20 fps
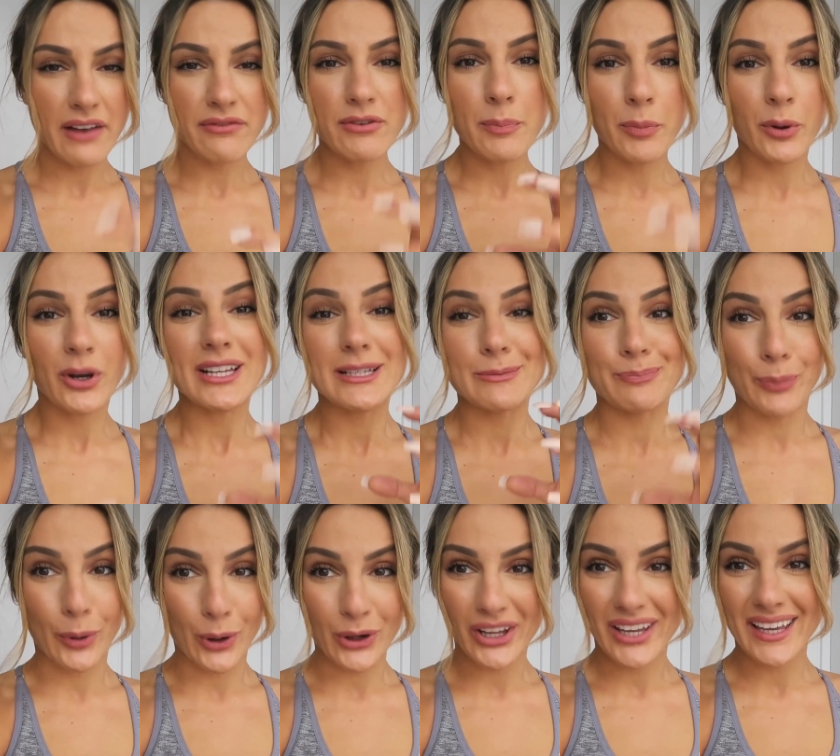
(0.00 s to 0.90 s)
Everybody's
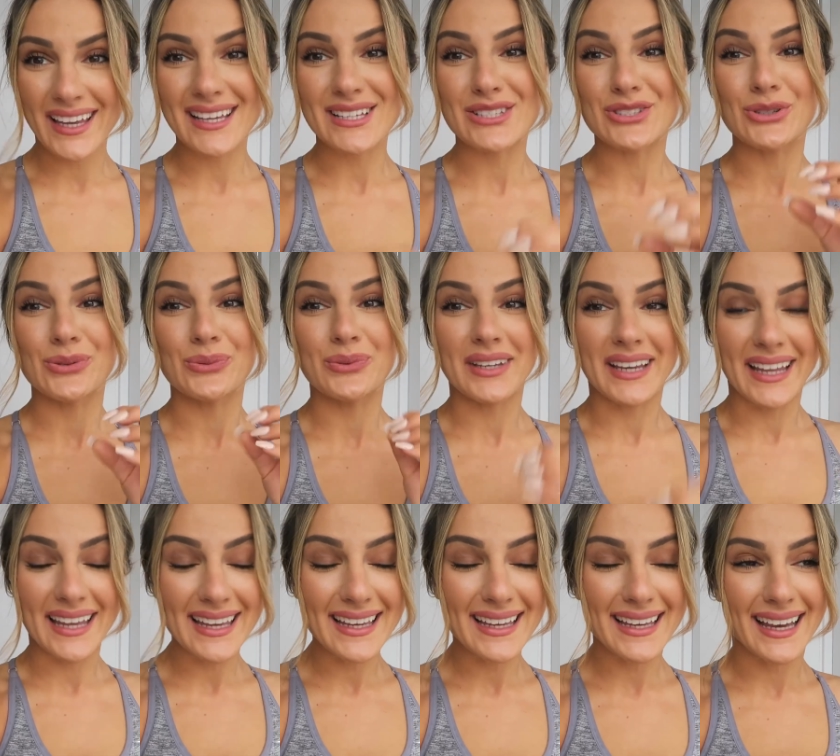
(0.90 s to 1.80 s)
body is
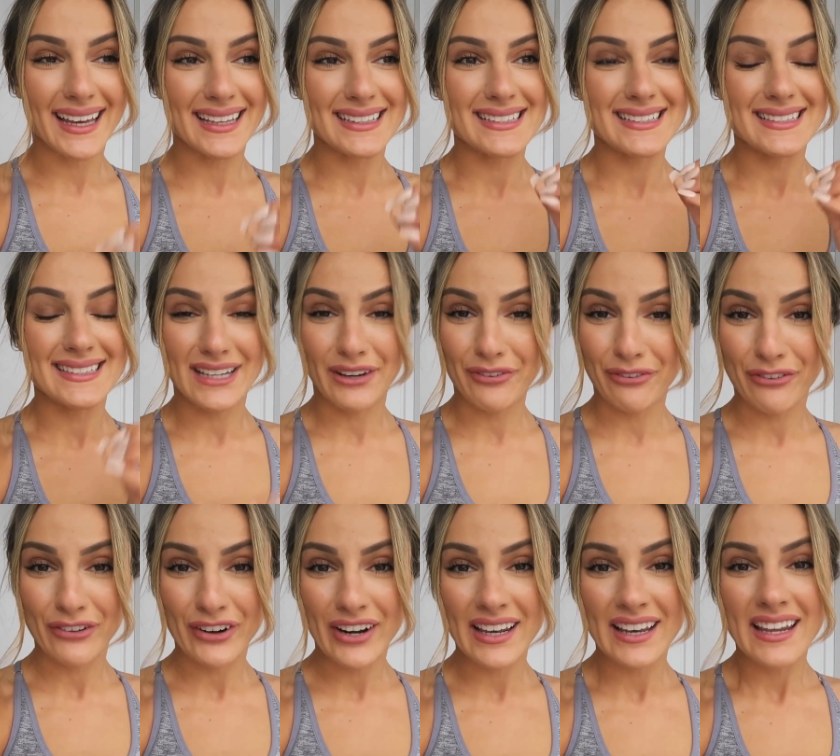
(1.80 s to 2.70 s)
unique and
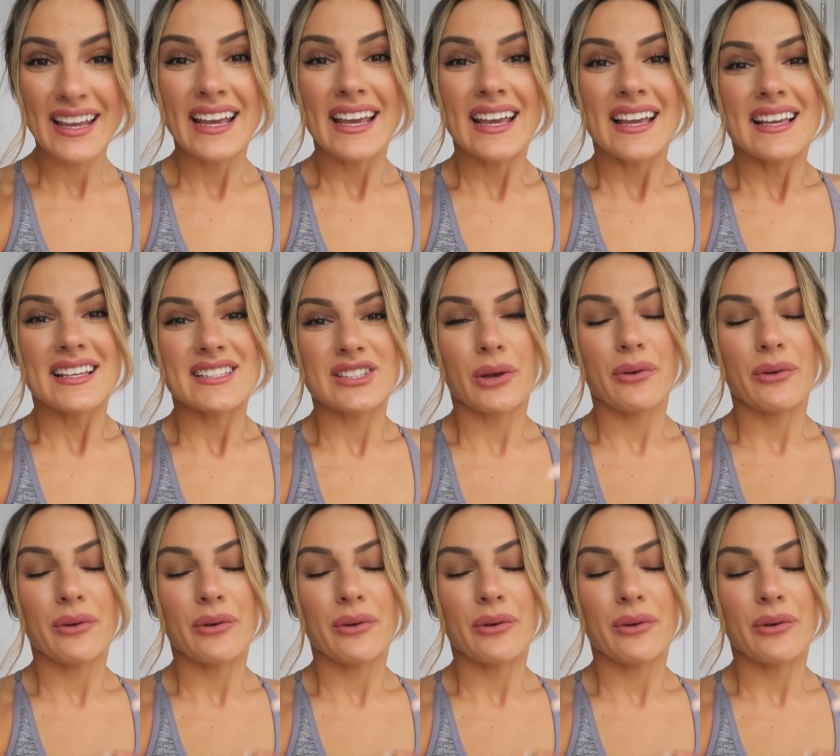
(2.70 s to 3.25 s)
different,